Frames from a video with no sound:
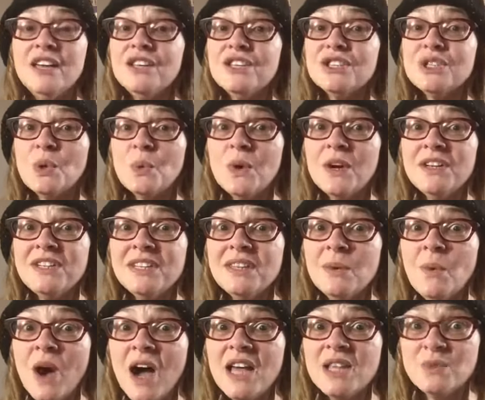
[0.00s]
So word to the
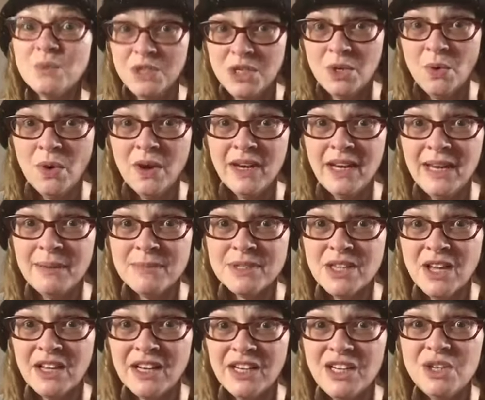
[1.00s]
wise, when you go on
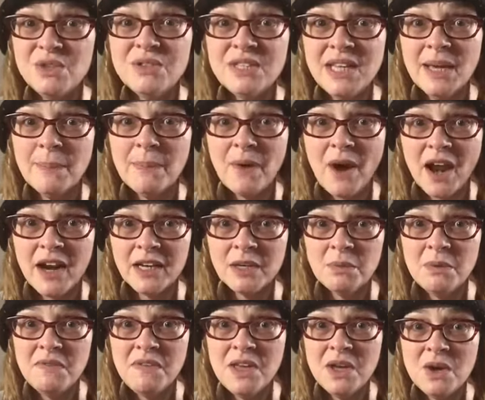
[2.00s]
Amazon and you see a product
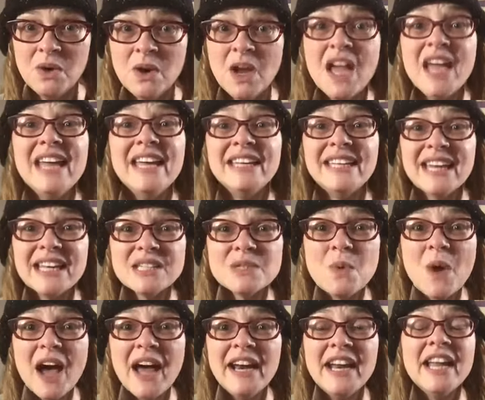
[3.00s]
review, guess
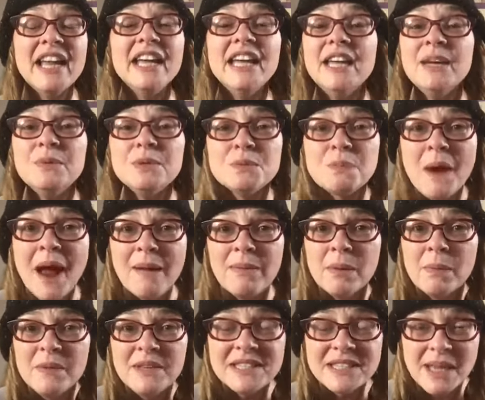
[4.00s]
what? It was
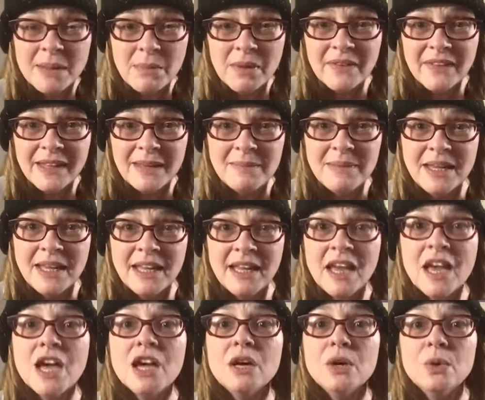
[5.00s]
probably someone like me
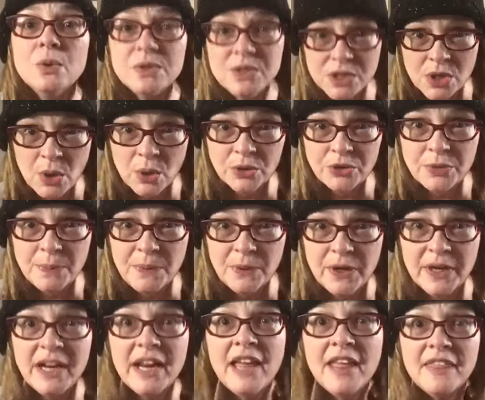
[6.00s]
who was told to
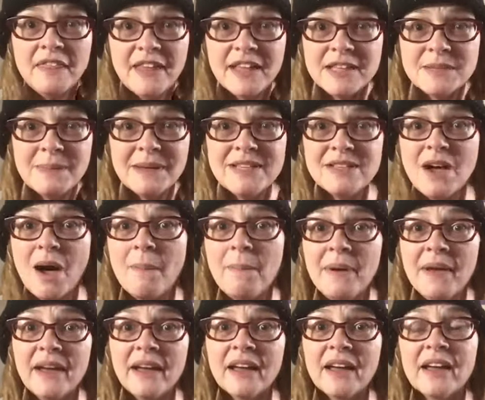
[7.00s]
put, that's my top
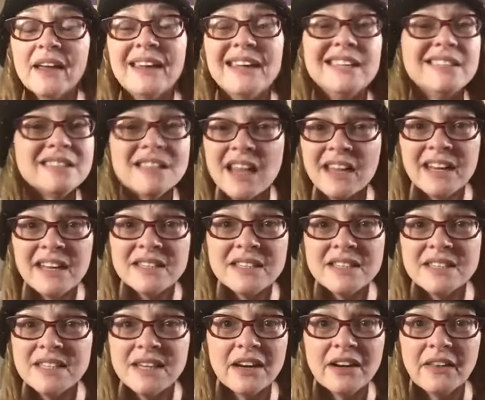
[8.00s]
pick. It's not
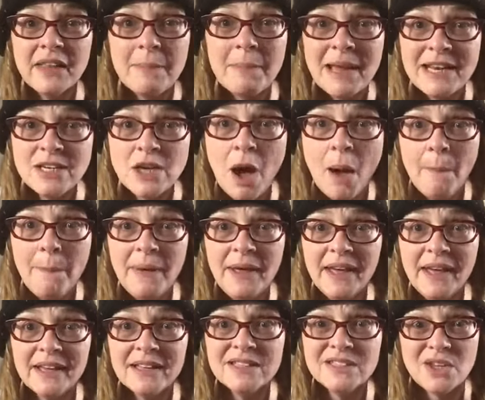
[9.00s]
necessarily my top
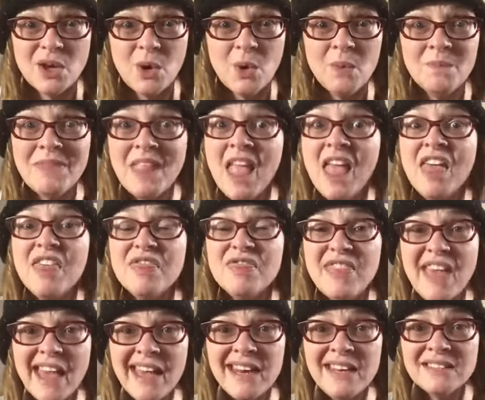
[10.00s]
pick. So
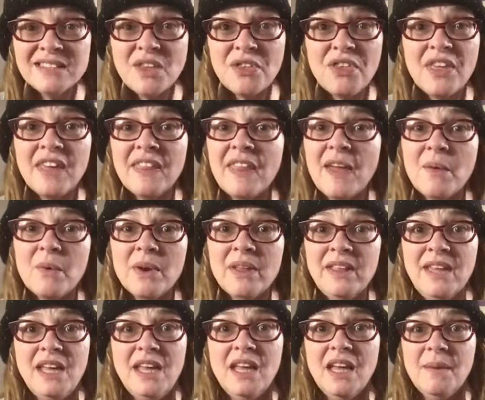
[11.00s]
that is a thing that
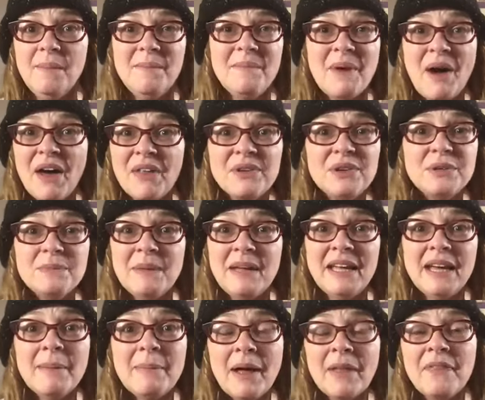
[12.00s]
really bothered me
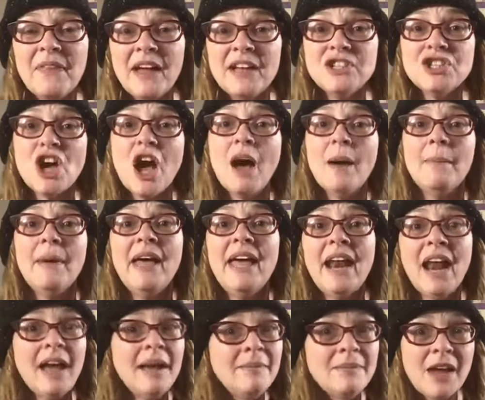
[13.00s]
about that job. And
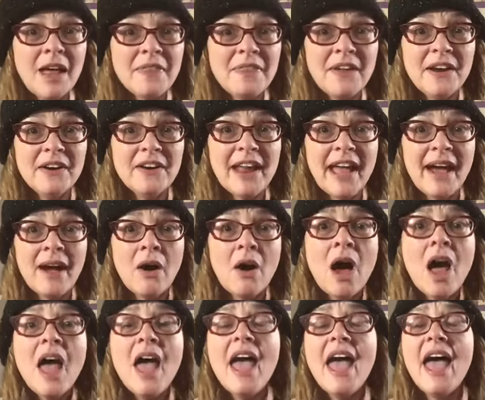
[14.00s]
I'm not there now,
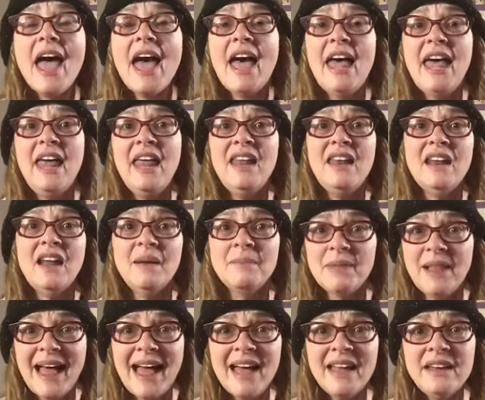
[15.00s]
and I'm
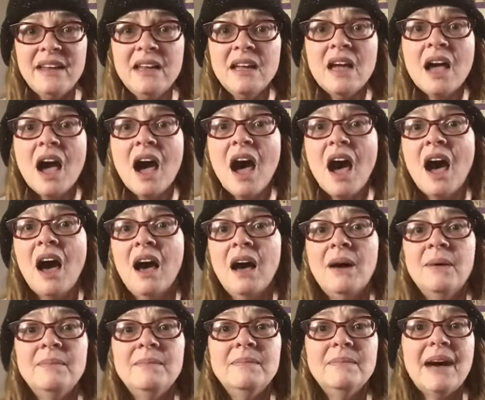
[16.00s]
glad.
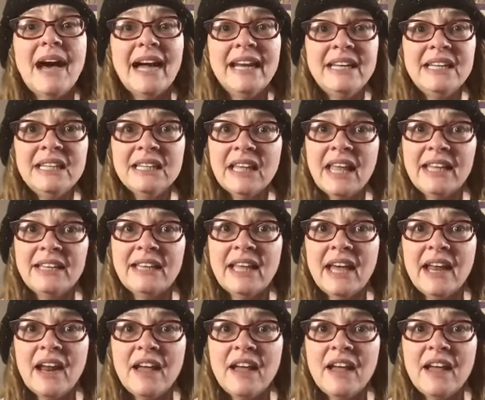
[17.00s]
Um, I didn't like that.